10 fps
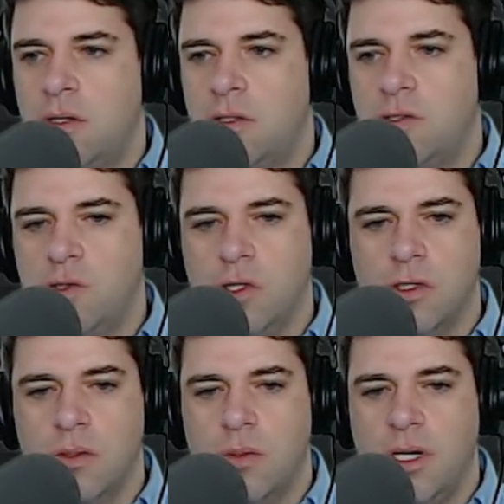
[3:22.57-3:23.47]

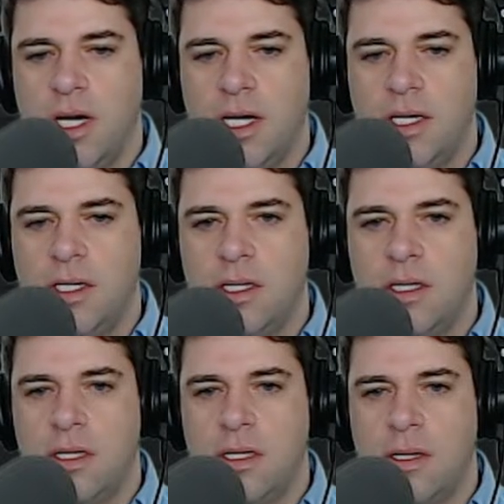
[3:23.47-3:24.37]
Sure, why not?
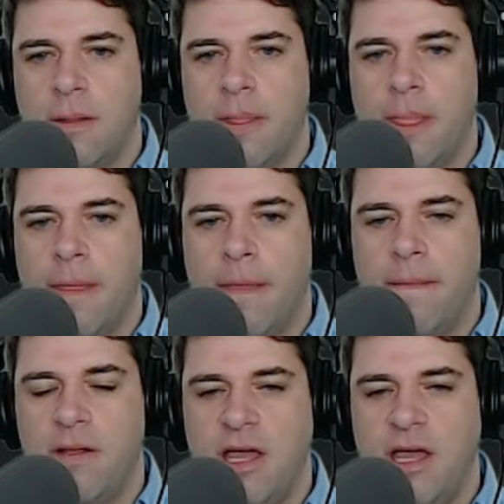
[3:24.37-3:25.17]
An